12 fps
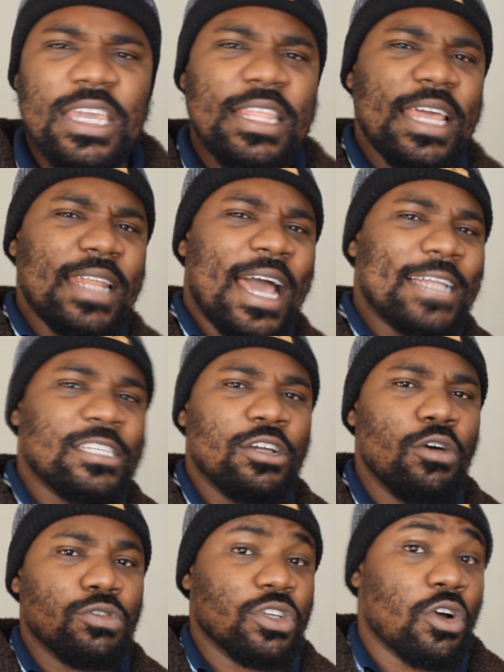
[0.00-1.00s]
he then had to
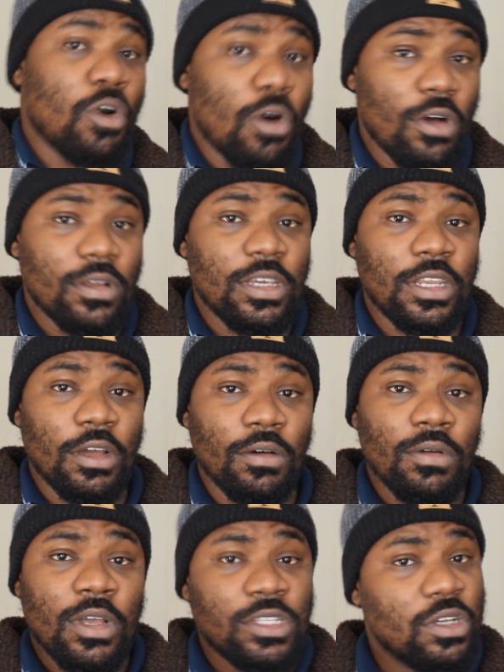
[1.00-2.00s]
go to court, you
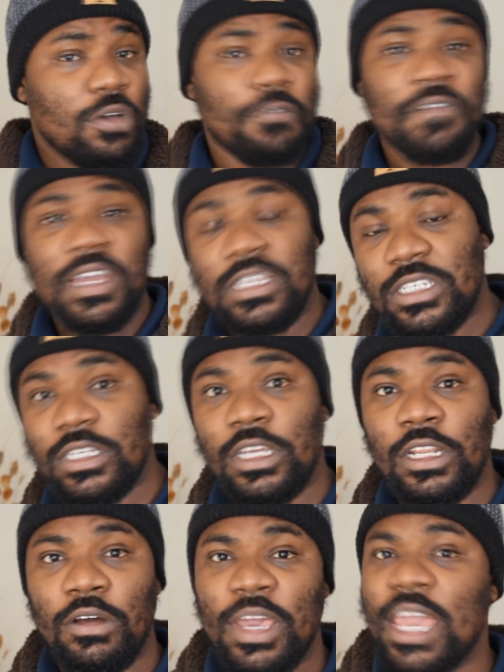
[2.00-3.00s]
know, to go face,
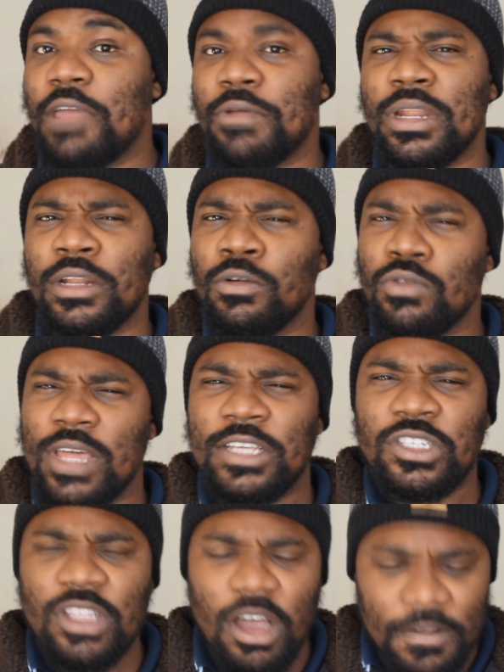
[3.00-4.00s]
you know, hearing and all
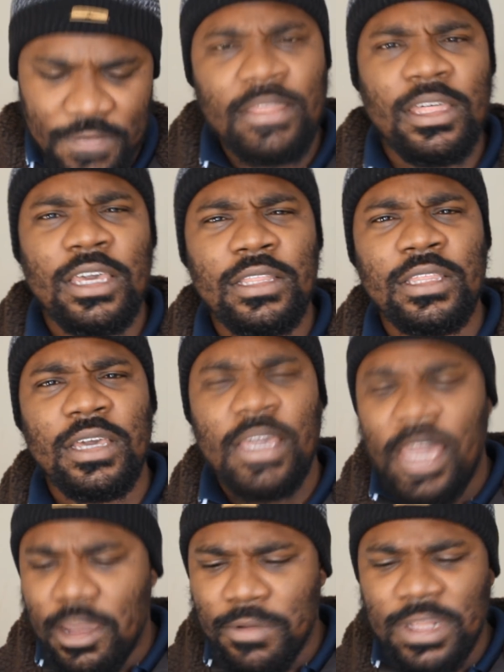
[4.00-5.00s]
that stuff. The
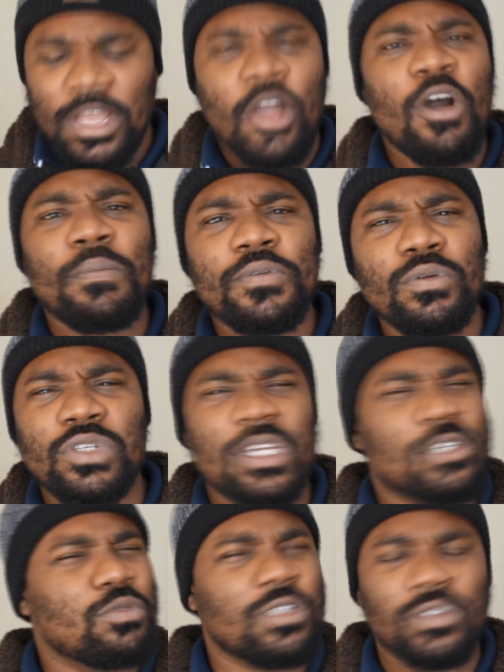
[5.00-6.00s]
hearing, the court
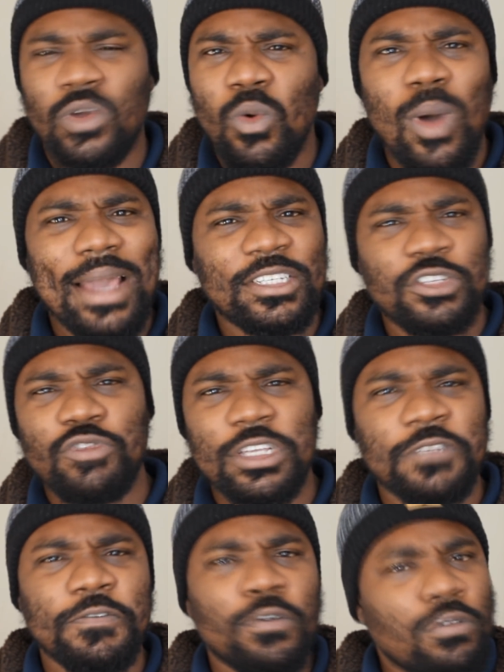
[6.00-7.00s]
process was quite
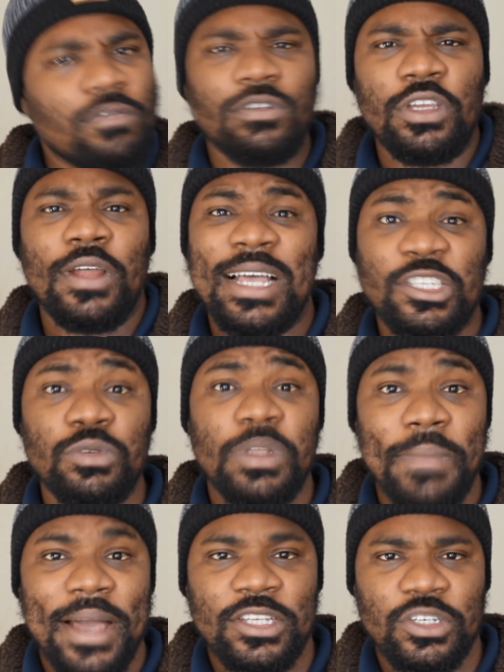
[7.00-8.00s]
stressful, you know, as you'd
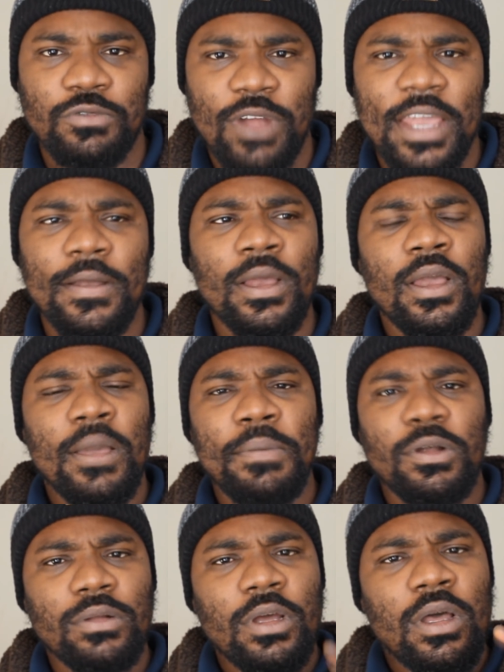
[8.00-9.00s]
imagine, right?
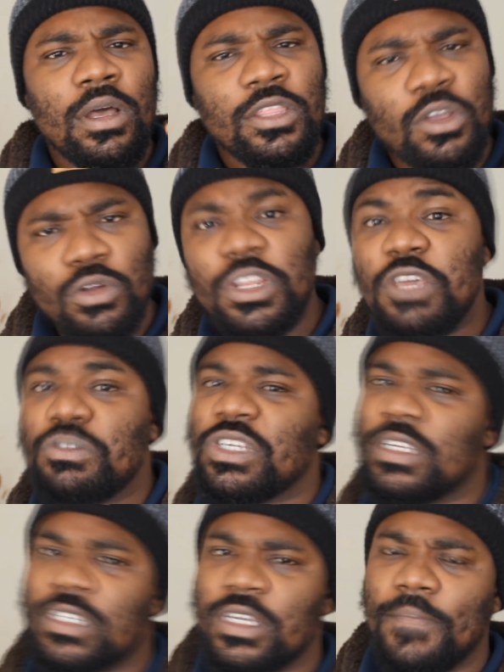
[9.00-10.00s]
But the good
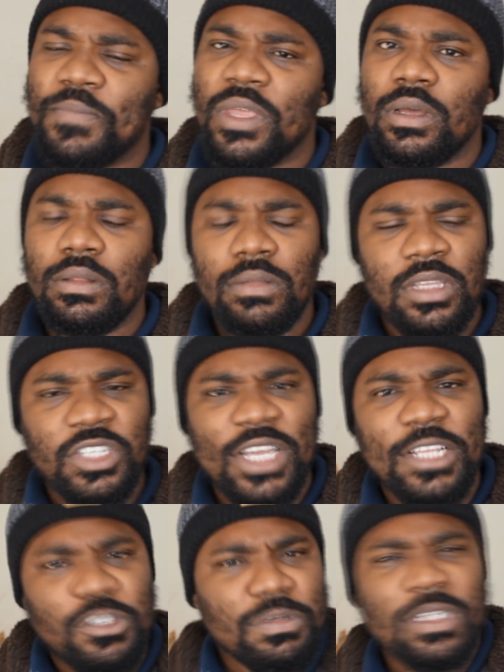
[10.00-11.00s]
news is the
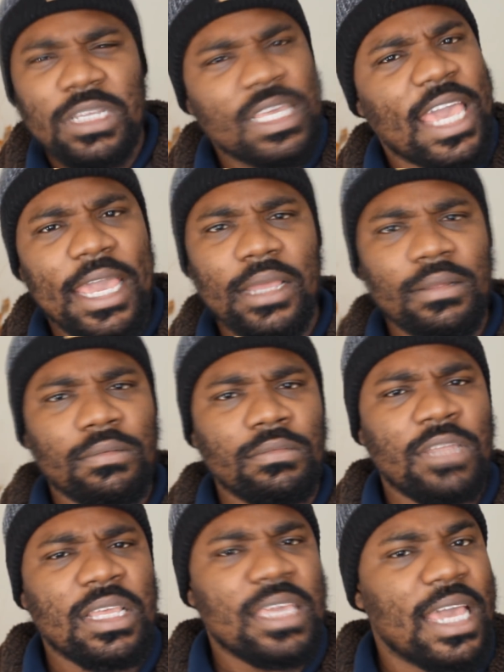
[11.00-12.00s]
gentleman didn't
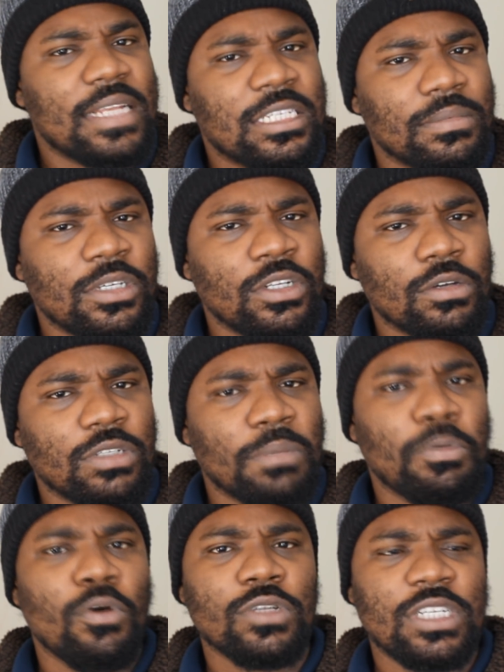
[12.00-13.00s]
get, you know,
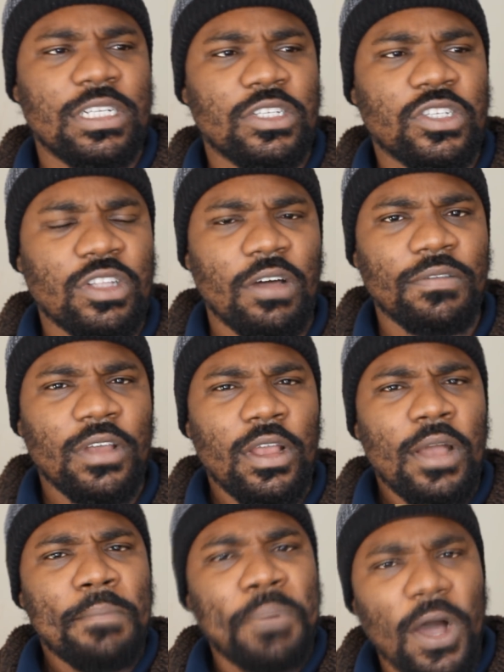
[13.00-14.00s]
deported and stuff.
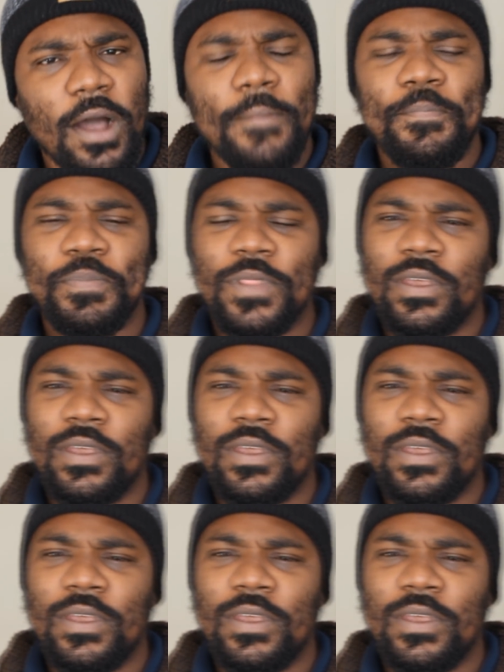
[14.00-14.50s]
But